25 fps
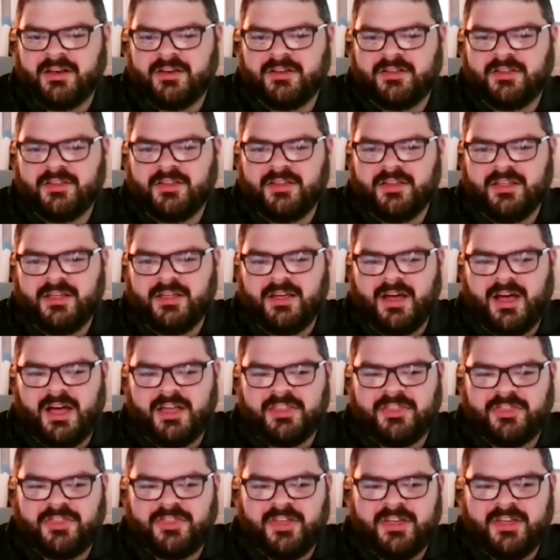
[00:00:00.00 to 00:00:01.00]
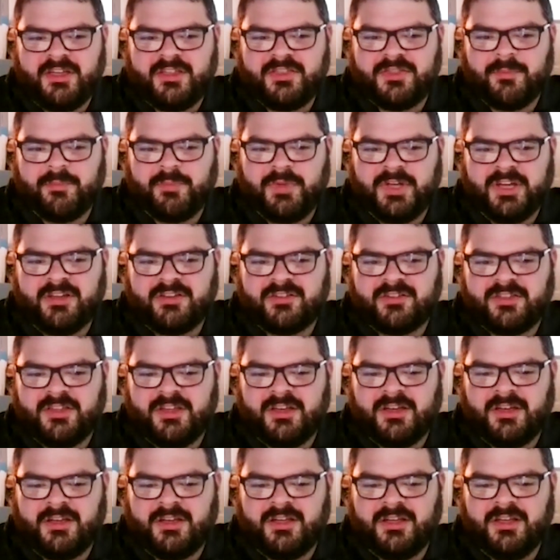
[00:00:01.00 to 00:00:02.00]
And I think the biggest
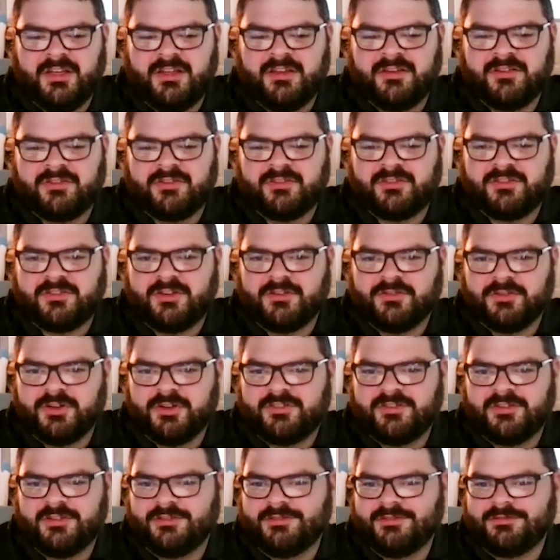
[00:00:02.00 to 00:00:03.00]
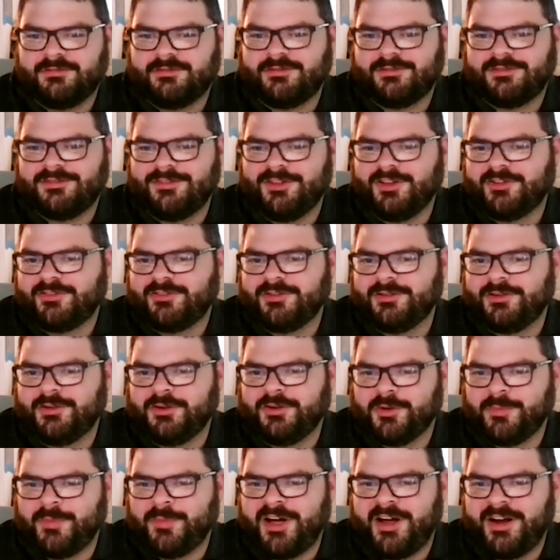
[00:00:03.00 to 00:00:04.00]
thing is to listen to
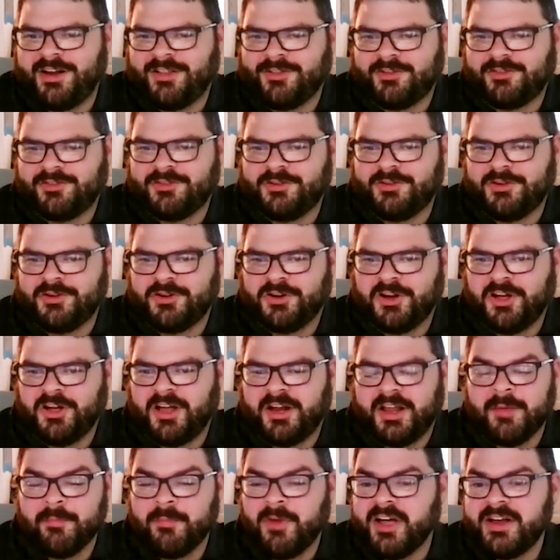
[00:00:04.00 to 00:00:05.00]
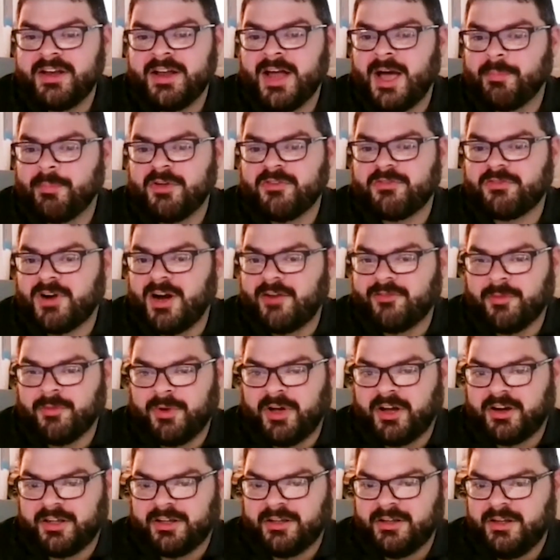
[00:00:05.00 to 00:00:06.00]
your body, listen to your gut. It might not be for
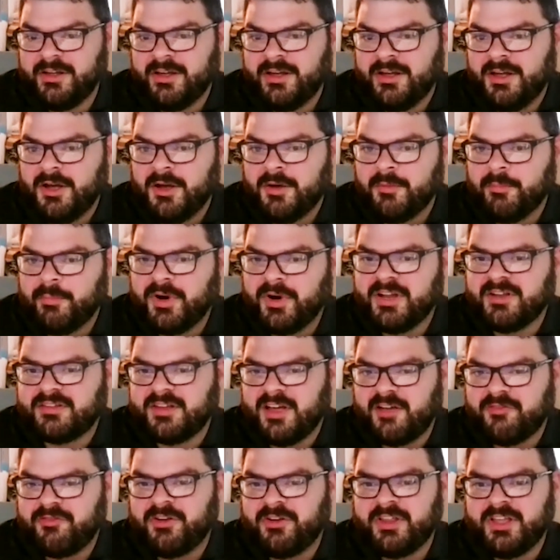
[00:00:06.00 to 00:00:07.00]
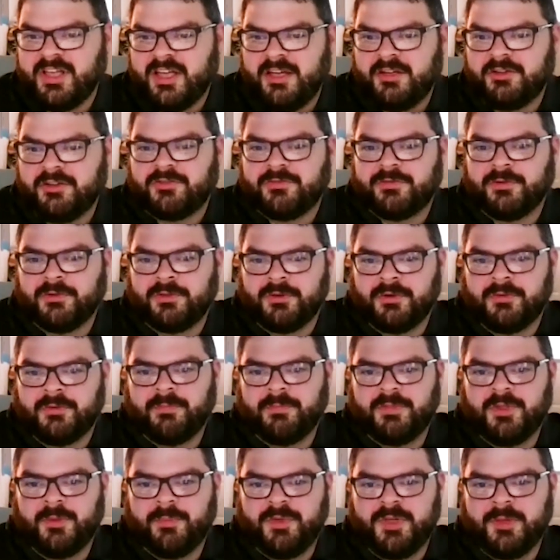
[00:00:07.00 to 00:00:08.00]
everybody, but it definitely is for
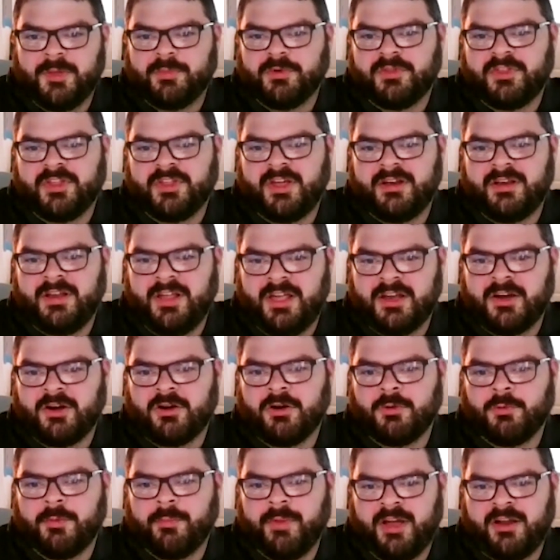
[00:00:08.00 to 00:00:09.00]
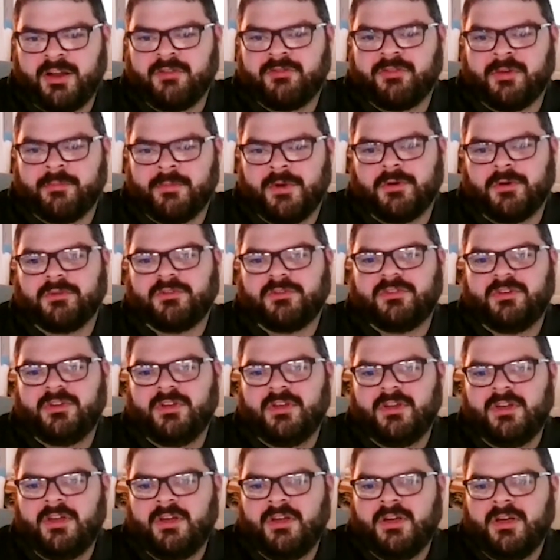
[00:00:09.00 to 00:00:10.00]
the people that need it or would benefit most.